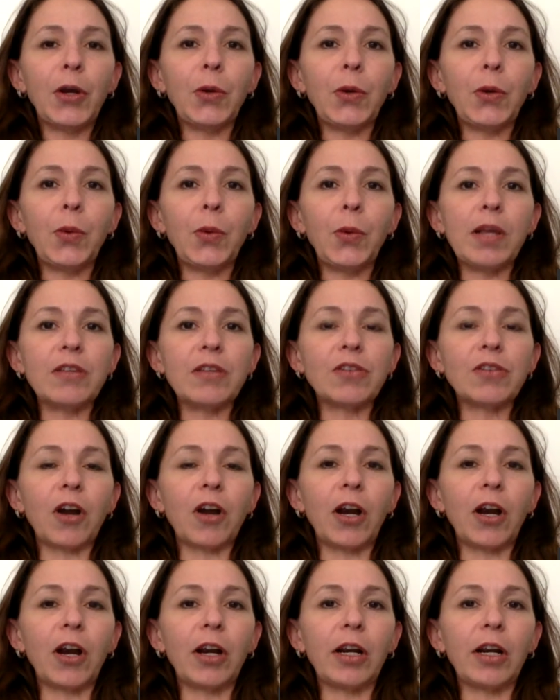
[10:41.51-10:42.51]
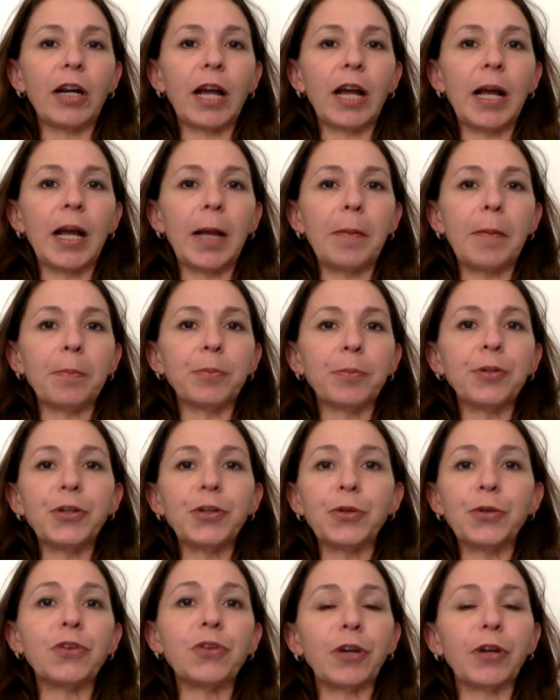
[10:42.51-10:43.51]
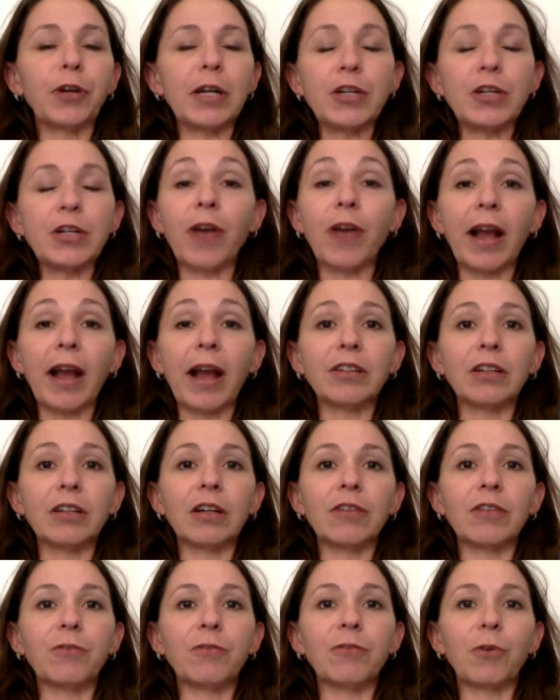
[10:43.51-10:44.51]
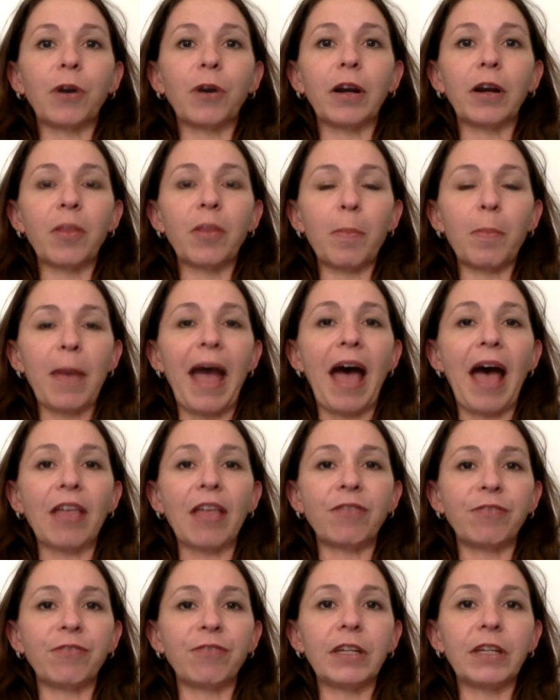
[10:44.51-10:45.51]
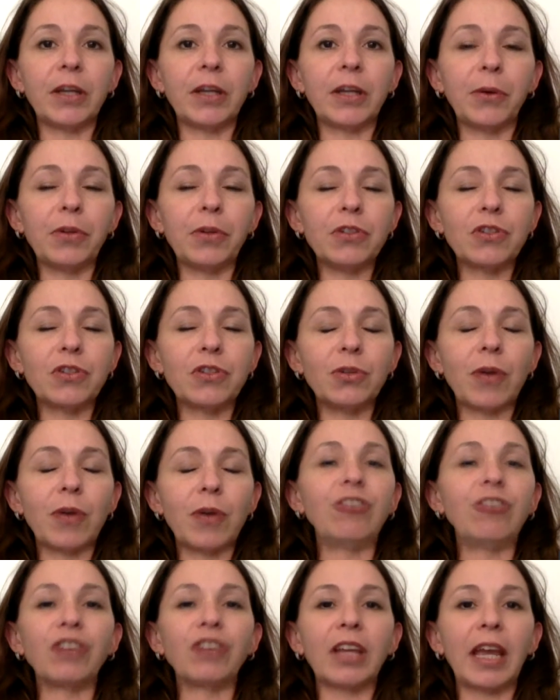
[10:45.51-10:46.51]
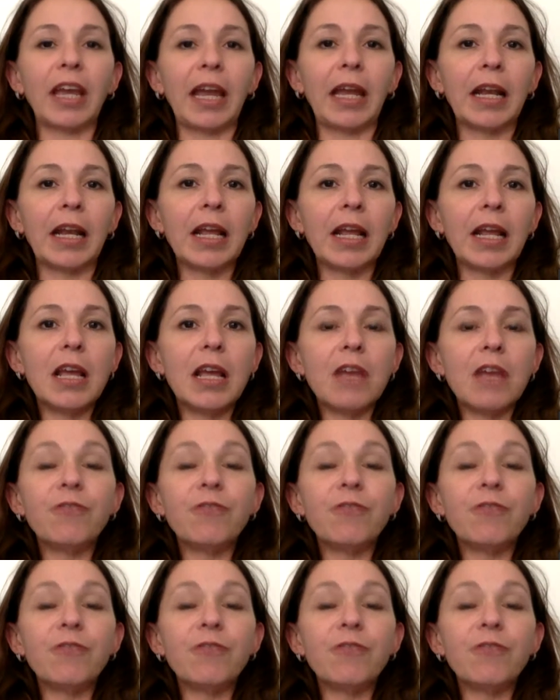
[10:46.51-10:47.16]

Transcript: who was our producer and director for the PATH videos to educate